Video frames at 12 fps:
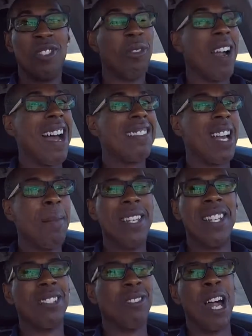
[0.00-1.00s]
Drives, I
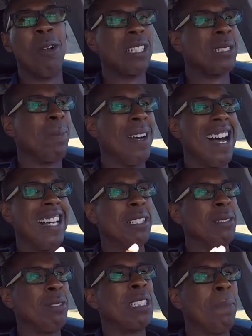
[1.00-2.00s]
mean, the throttle
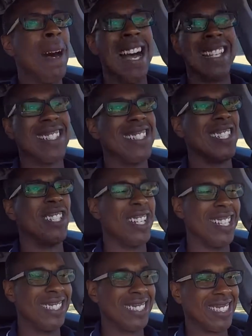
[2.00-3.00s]
response is
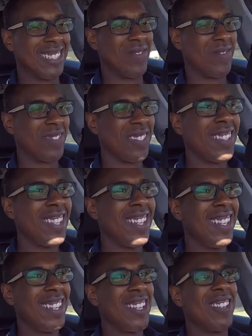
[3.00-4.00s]
just
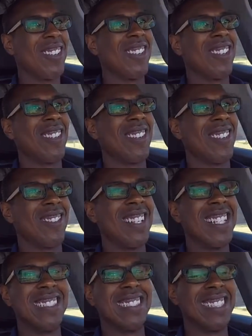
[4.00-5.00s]

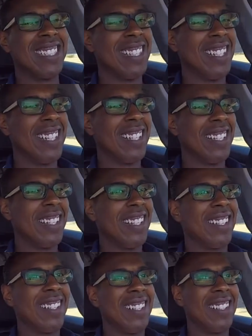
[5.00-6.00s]
crazy.
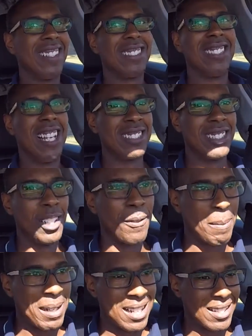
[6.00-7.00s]
Sounds good
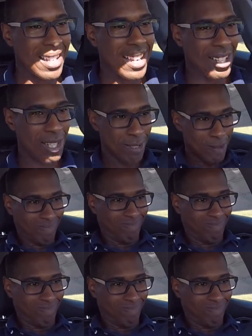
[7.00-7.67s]
from the outside too.